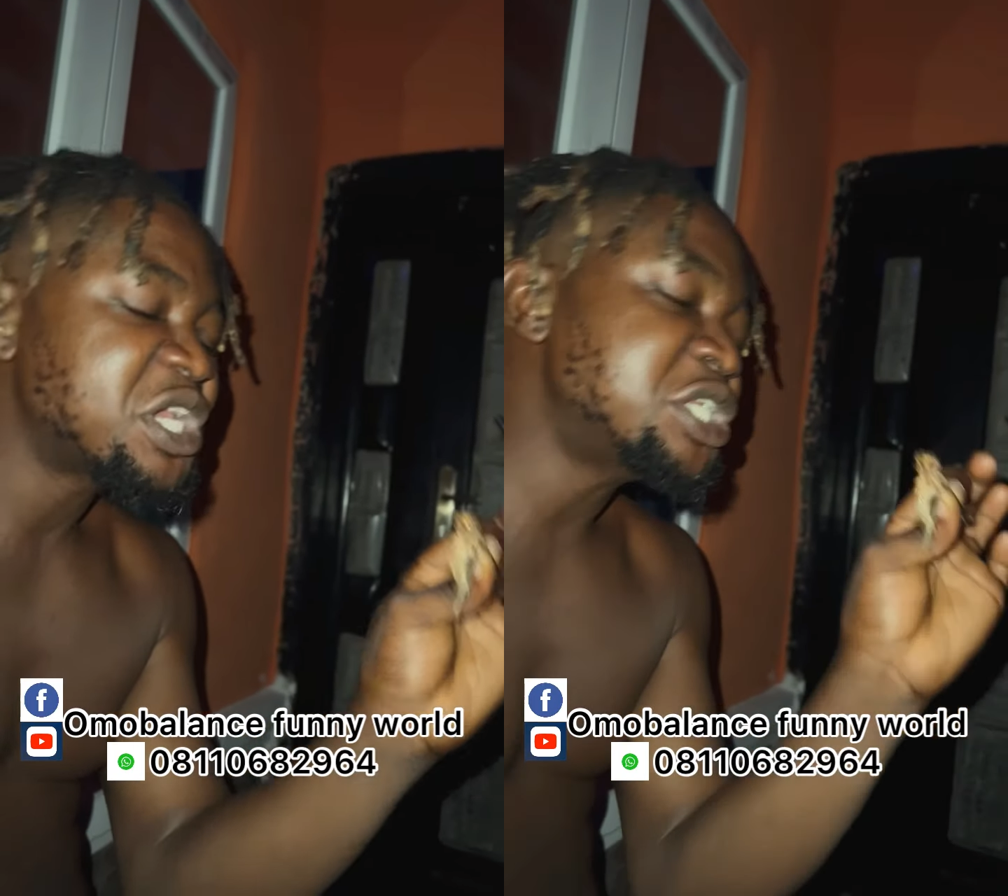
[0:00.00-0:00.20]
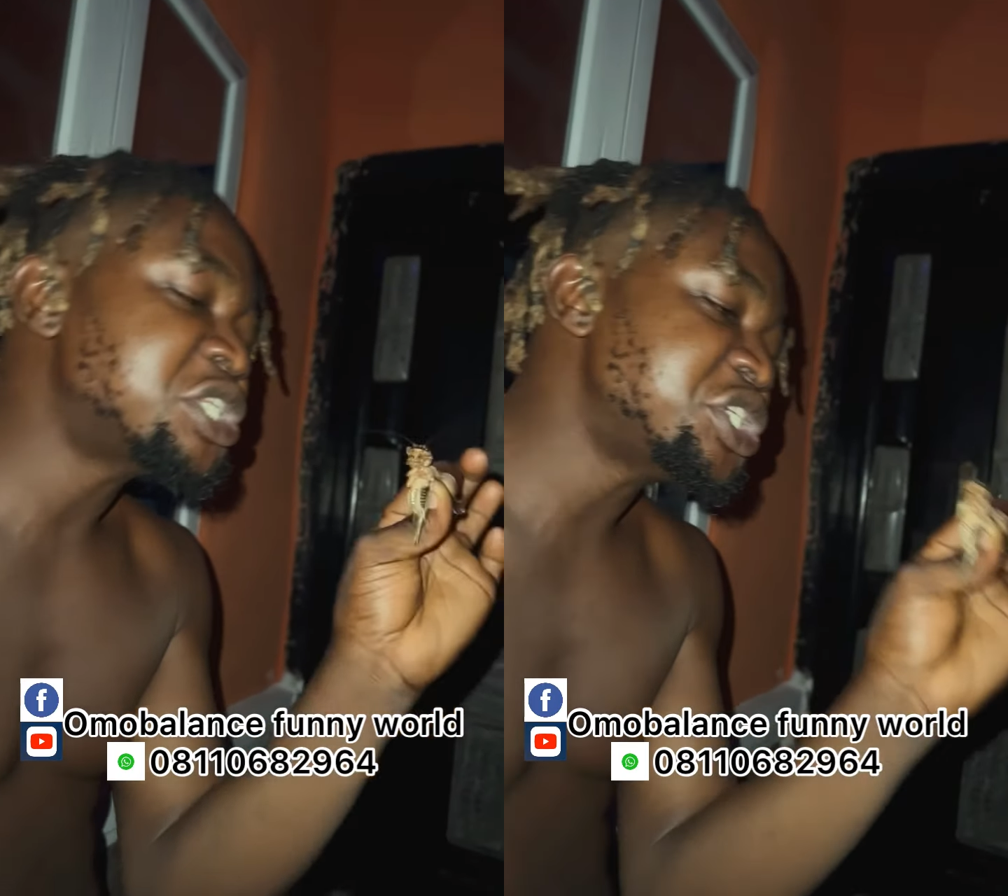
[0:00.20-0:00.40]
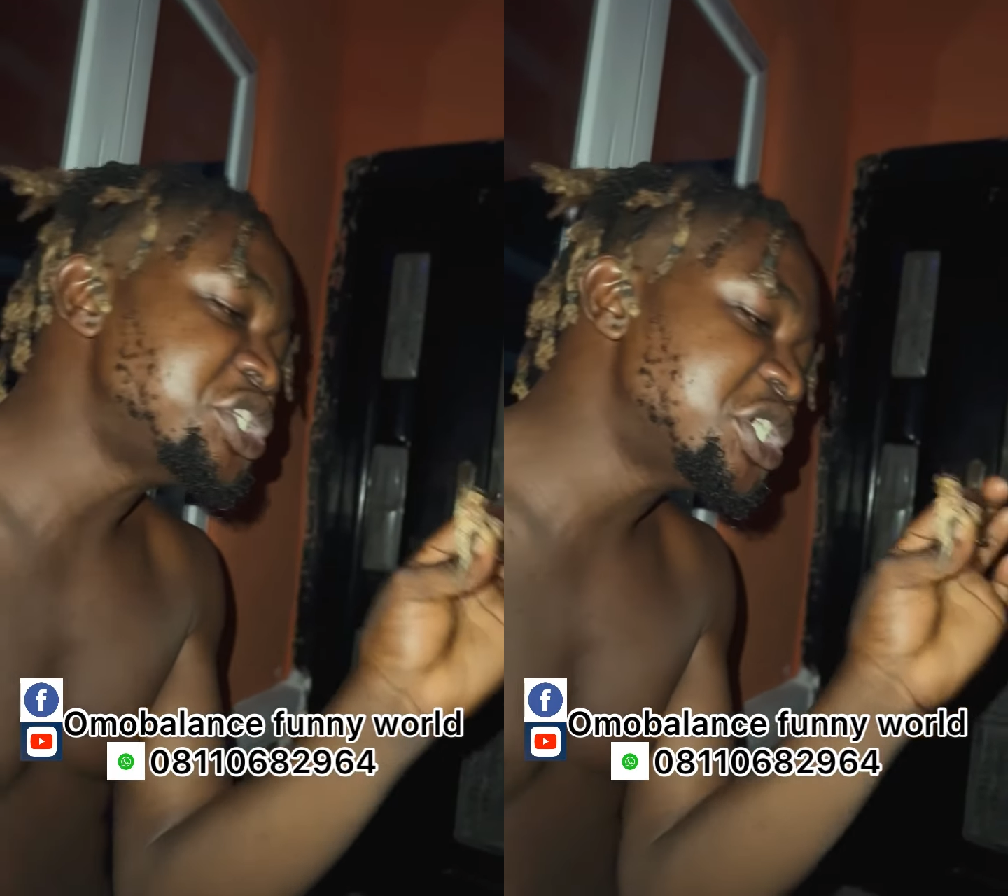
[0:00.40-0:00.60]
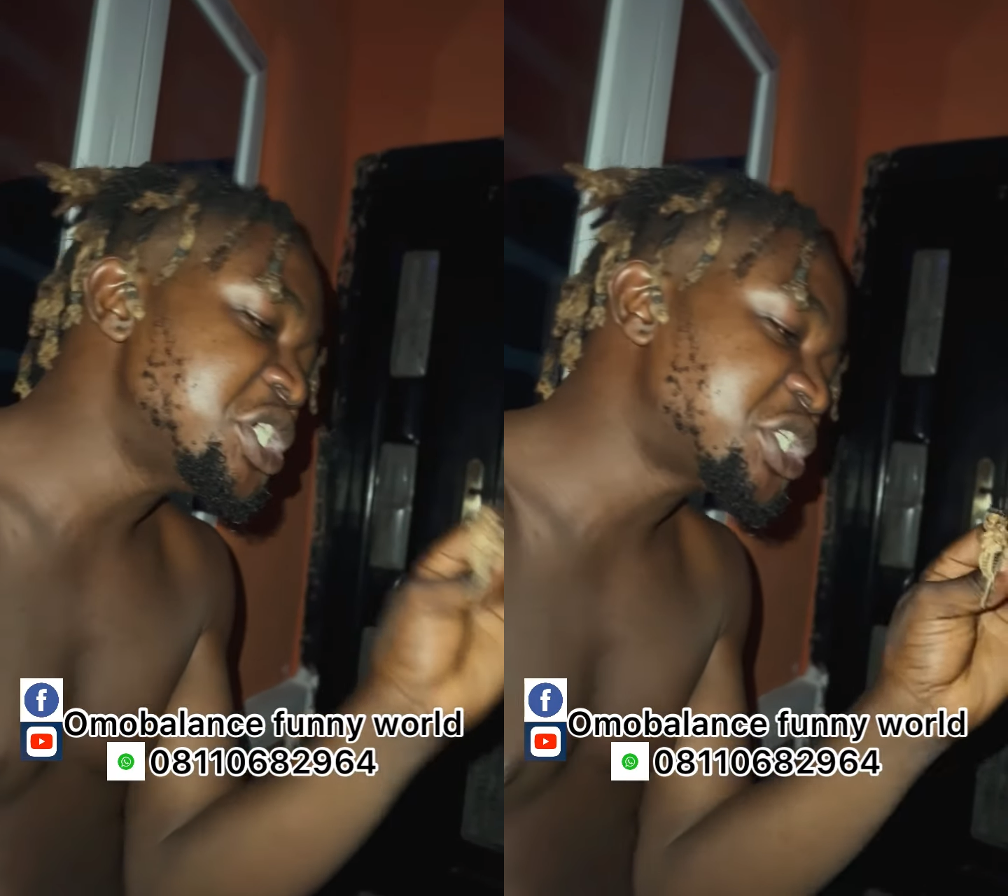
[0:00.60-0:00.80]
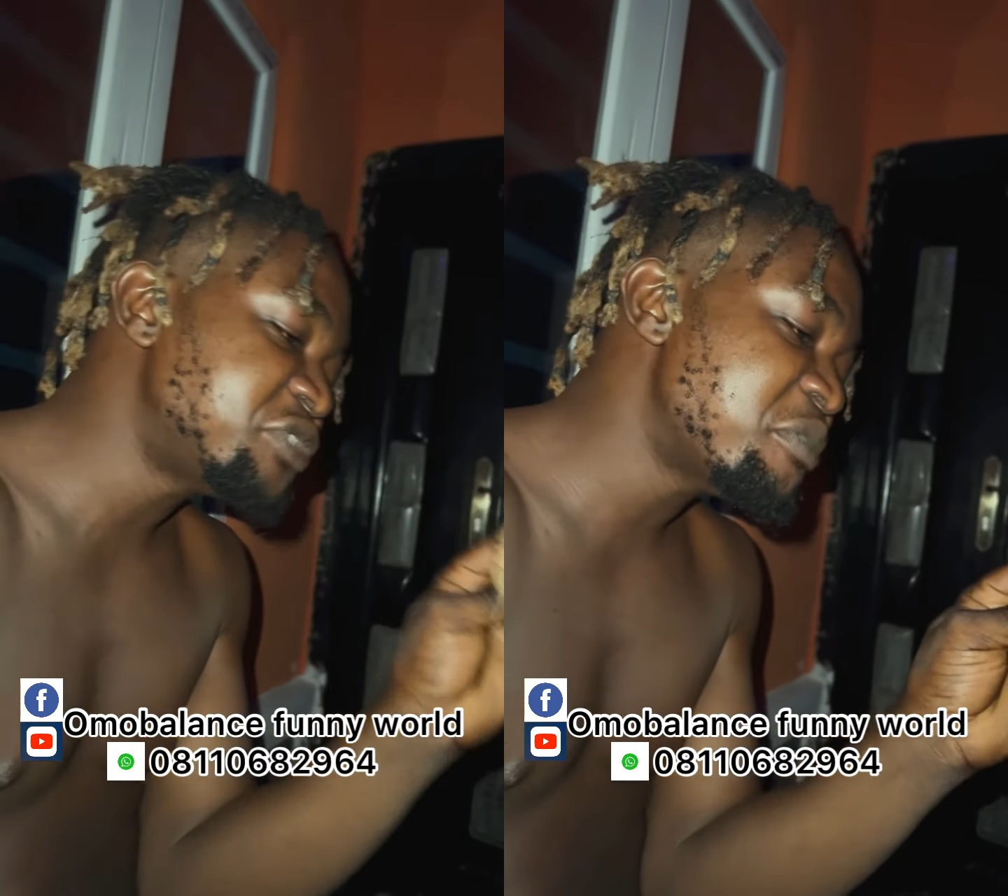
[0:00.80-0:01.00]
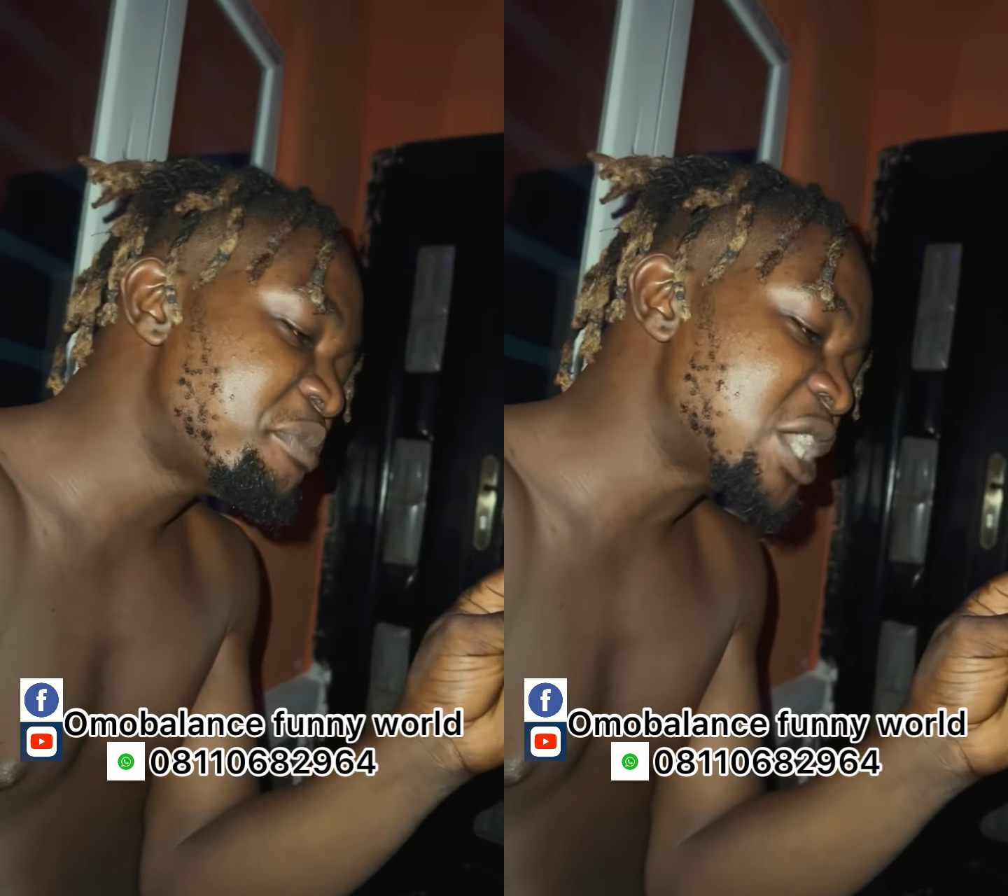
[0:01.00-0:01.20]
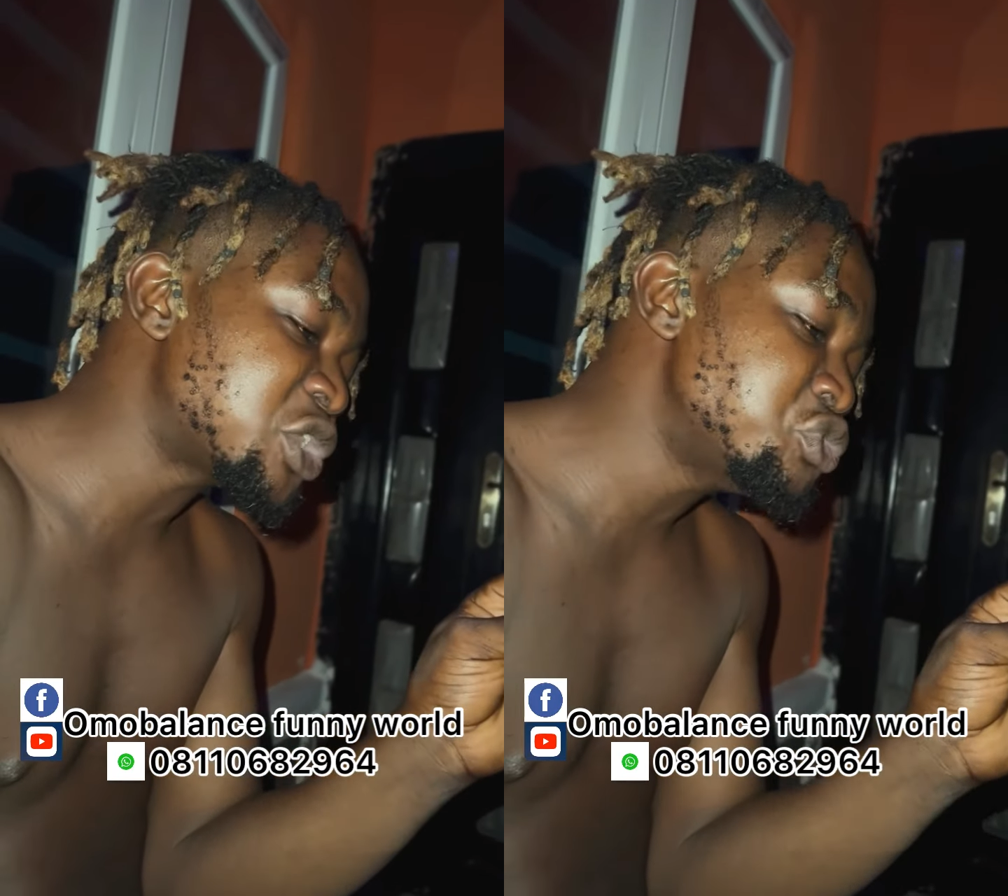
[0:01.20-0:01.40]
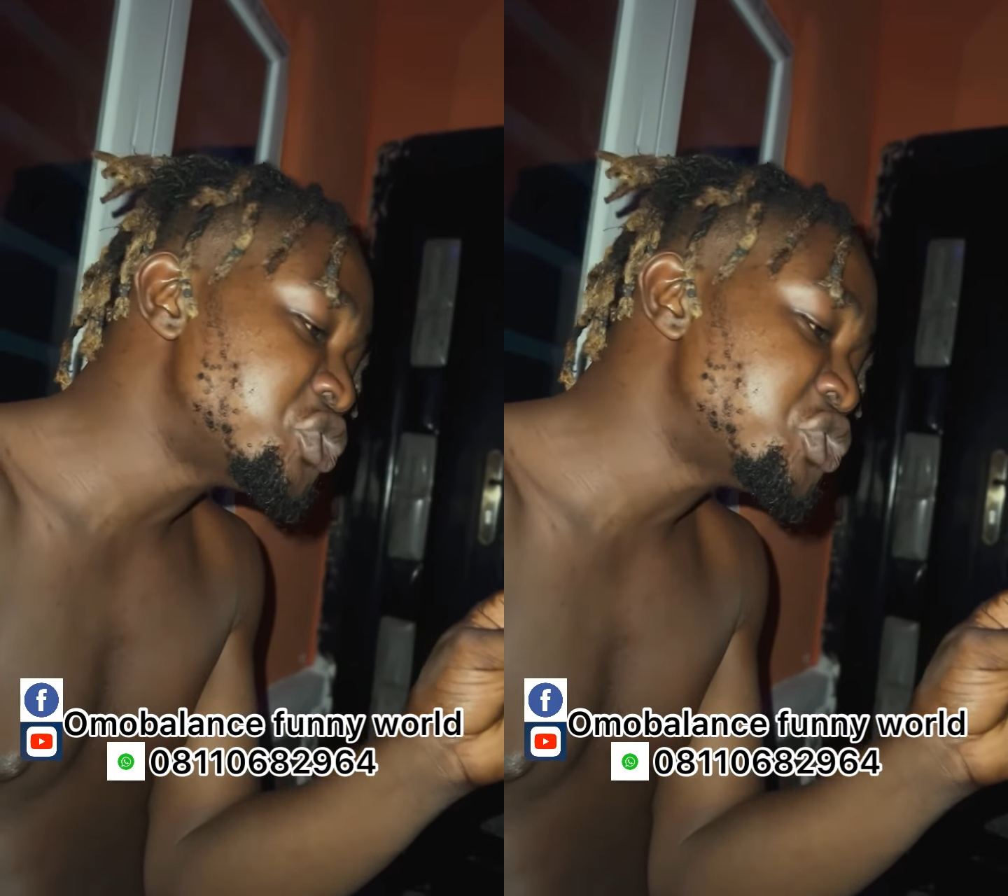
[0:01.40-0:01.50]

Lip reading: anything negative about you